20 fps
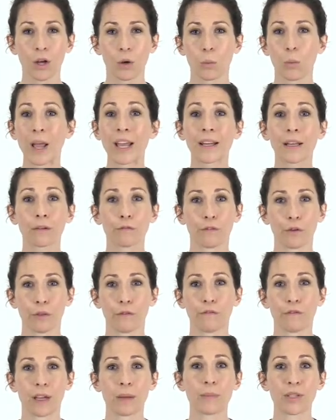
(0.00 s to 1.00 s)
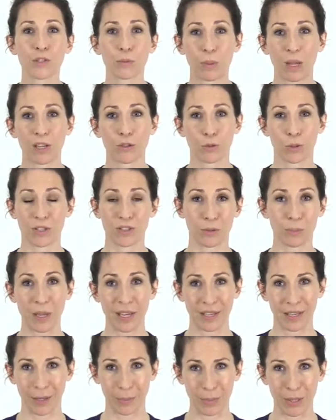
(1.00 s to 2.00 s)
waiting for the famous patron to
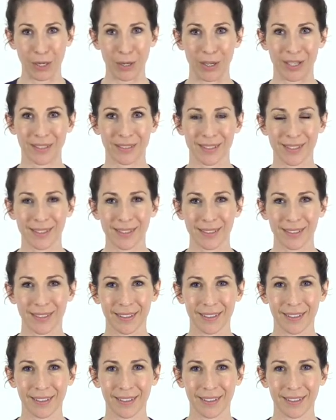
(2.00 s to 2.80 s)
make an appearance.